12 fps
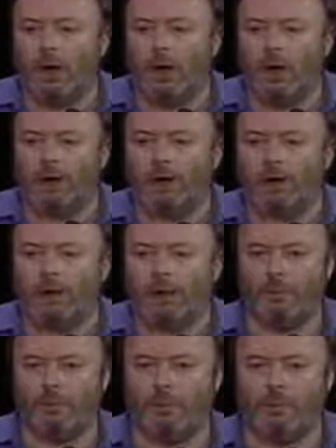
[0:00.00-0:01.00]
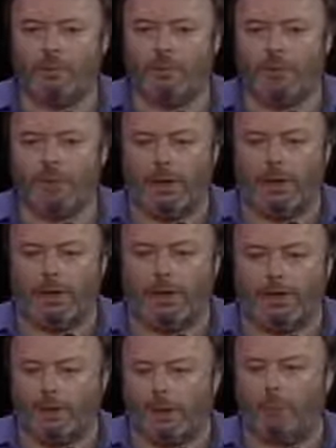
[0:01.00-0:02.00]
The Taliban would be
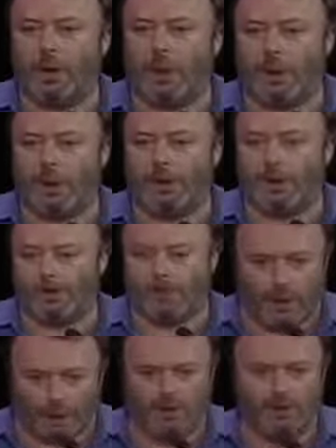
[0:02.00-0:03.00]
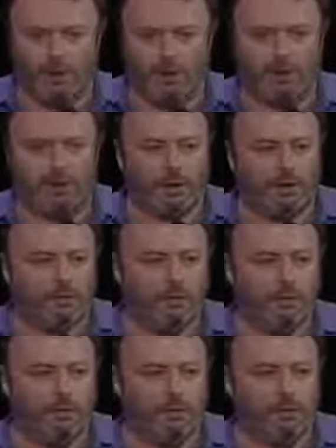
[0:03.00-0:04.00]
still in power in Afghanistan if the
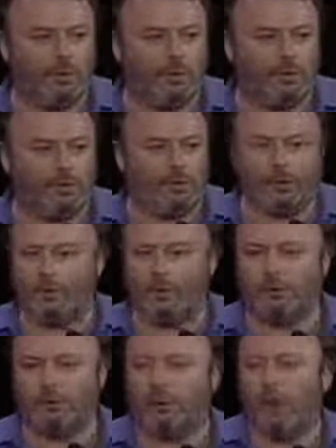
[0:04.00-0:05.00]
anti-war movement had been listened to,